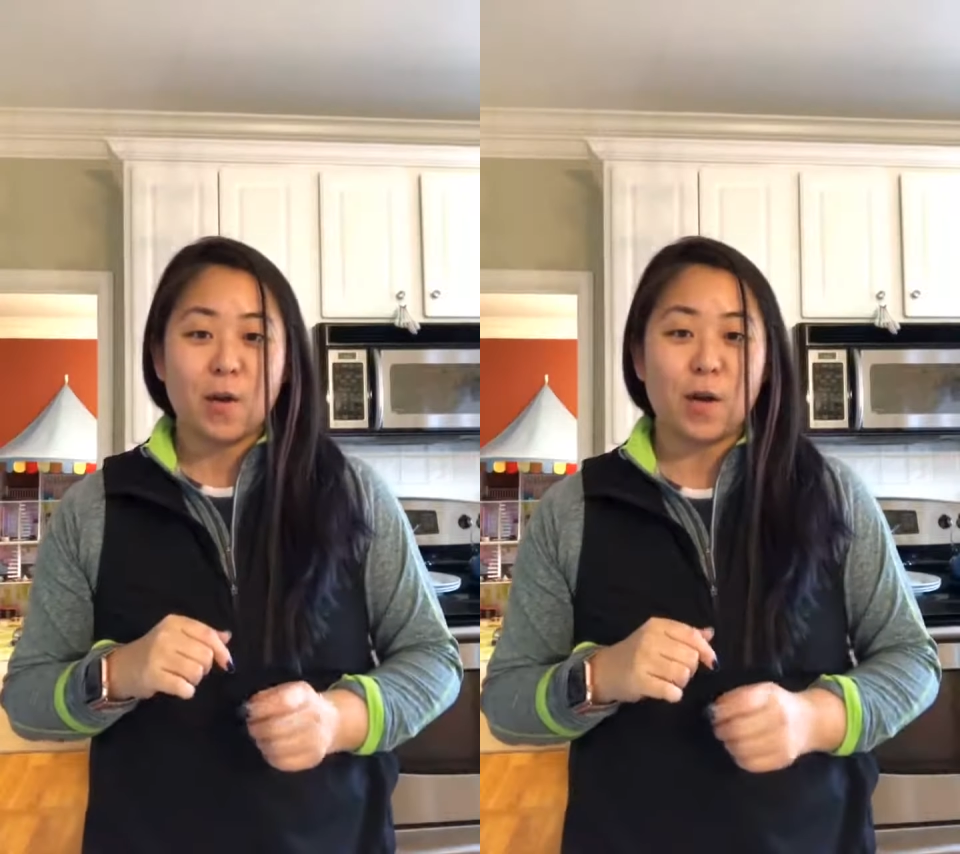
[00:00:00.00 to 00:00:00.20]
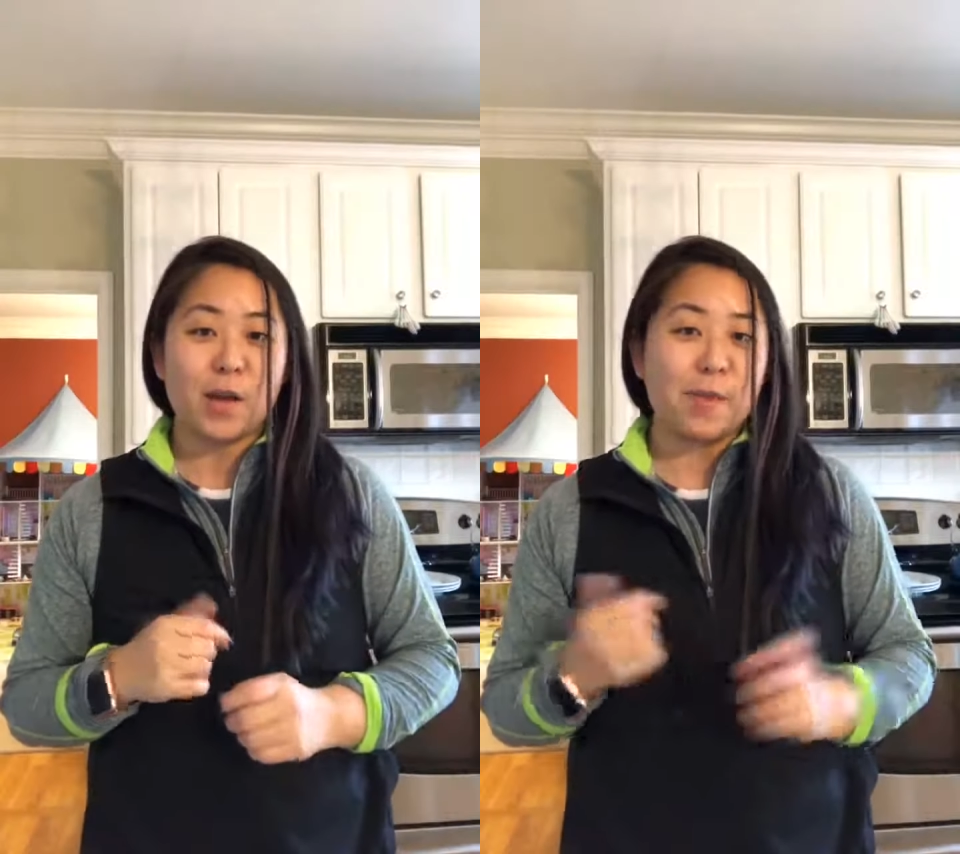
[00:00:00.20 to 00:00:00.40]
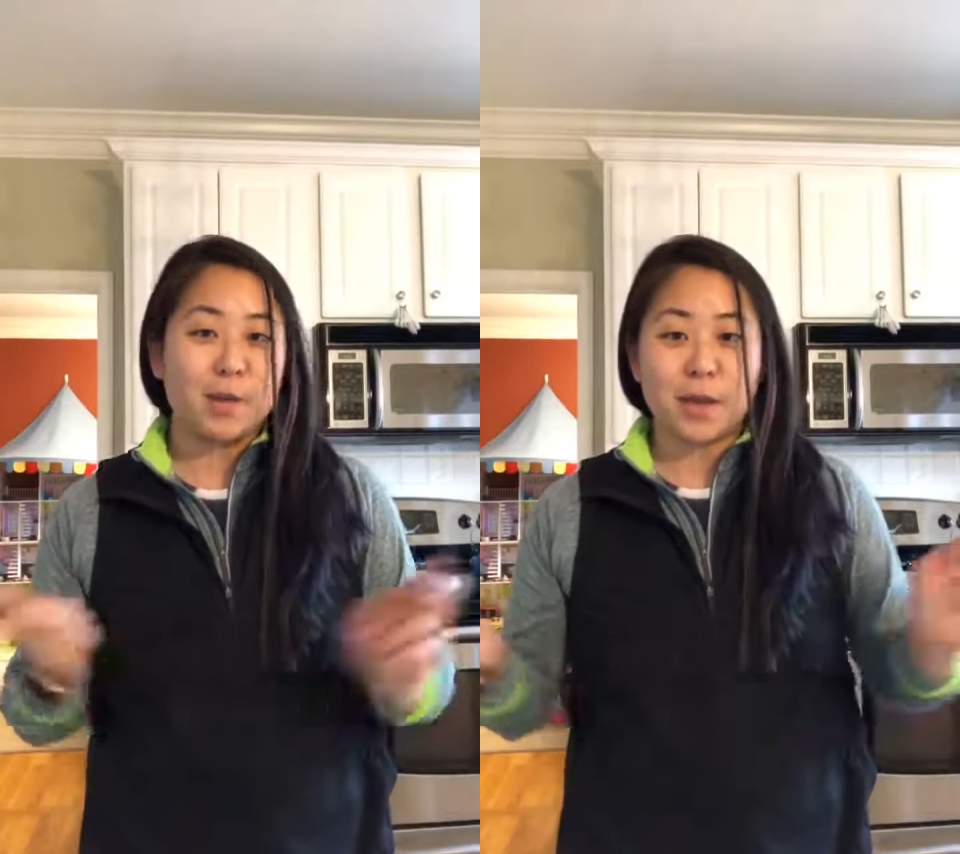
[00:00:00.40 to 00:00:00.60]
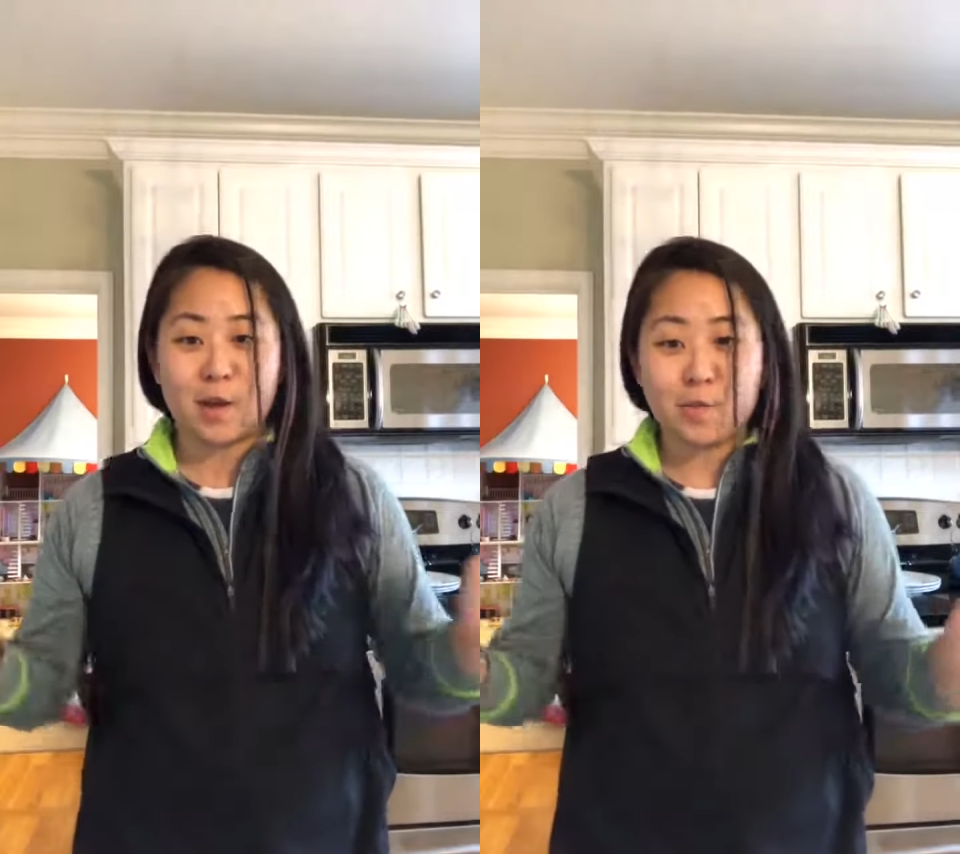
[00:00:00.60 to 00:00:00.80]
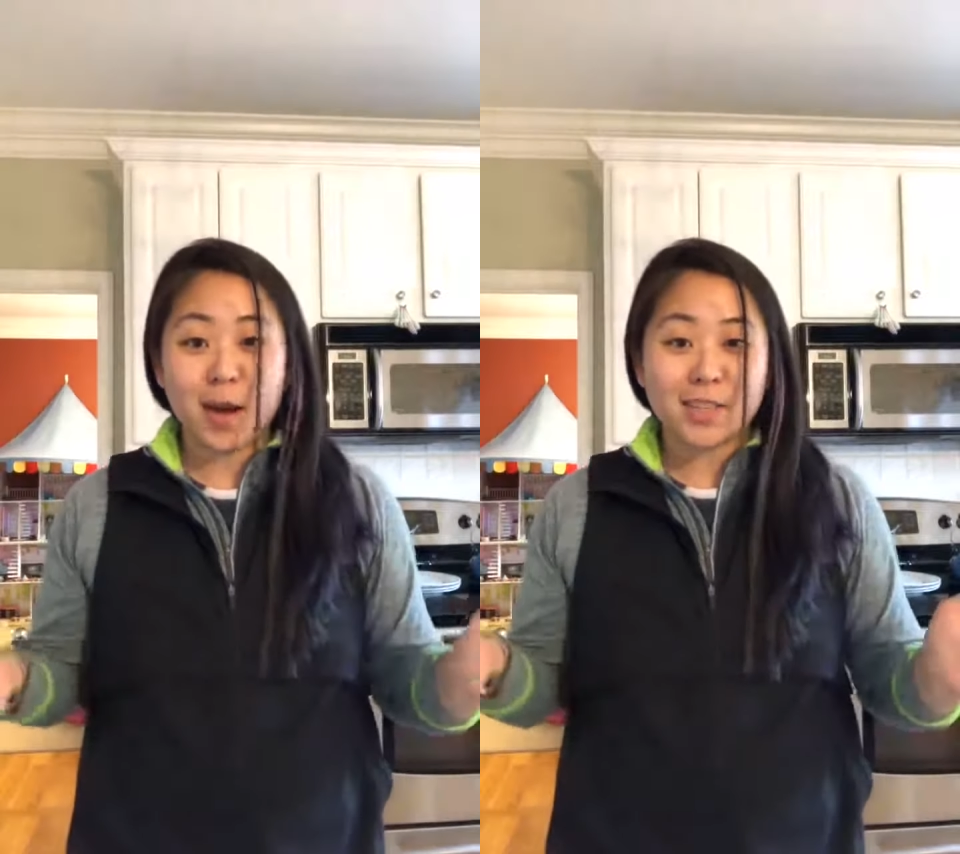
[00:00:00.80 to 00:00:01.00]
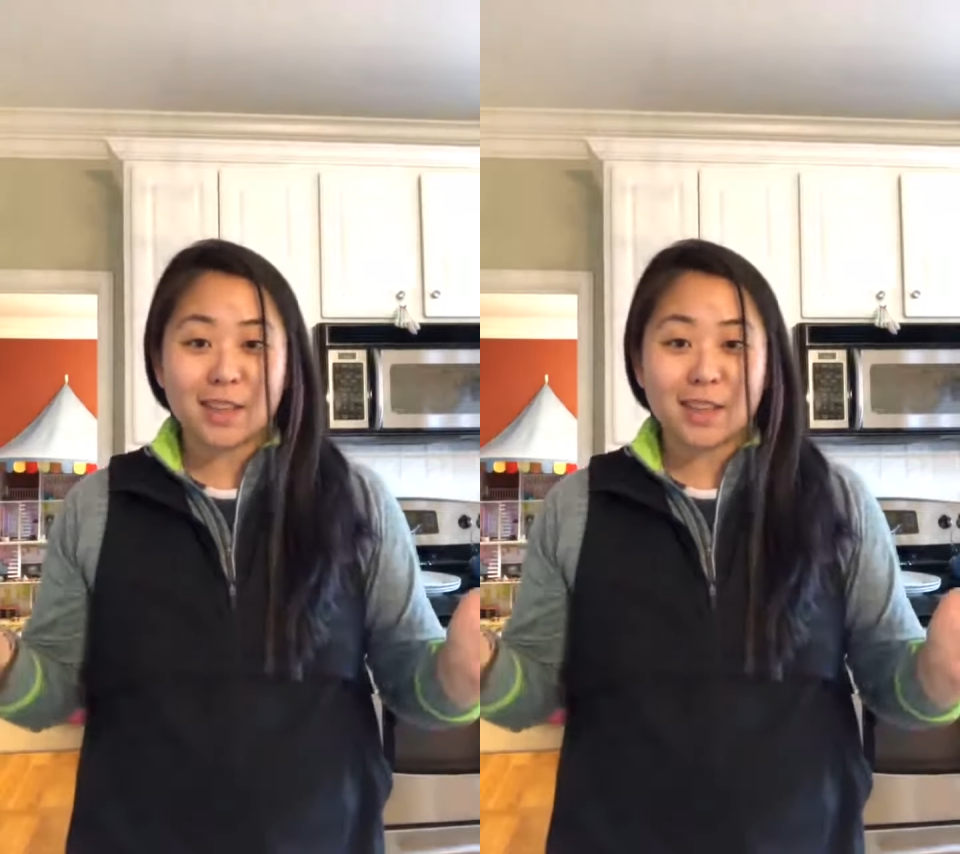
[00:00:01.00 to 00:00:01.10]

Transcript: or I make my own matcha